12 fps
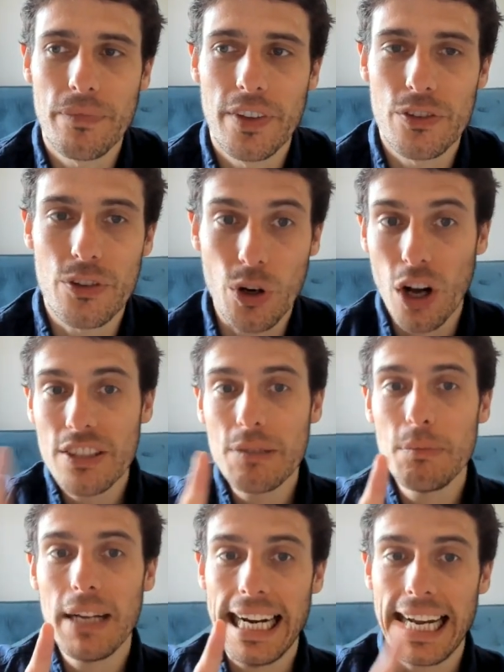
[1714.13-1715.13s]
So
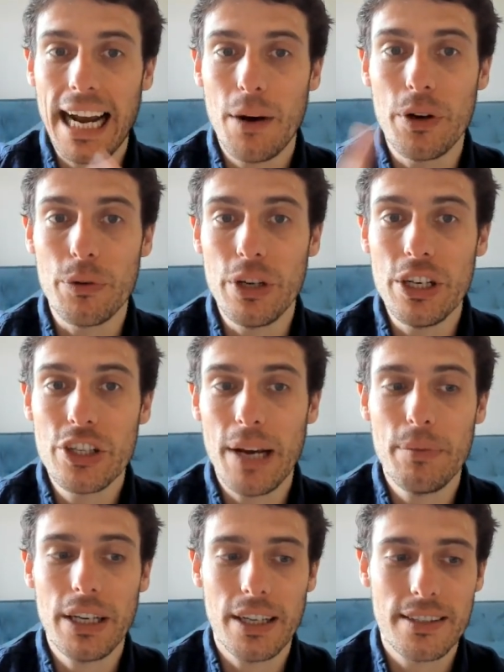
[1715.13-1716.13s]
contemplate how we're
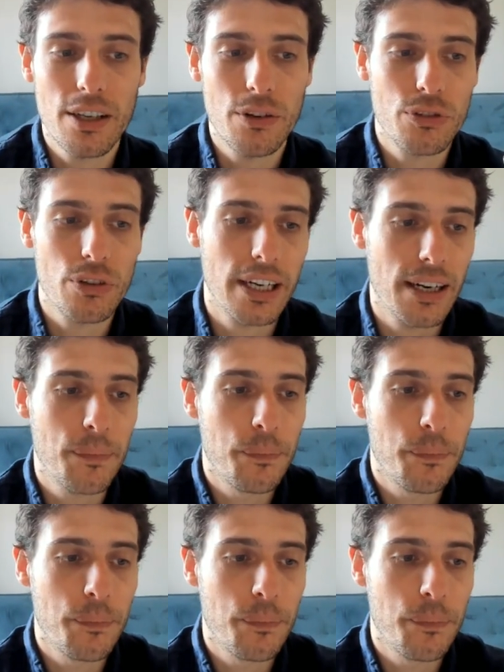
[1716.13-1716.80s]
reshaping ourselves right now.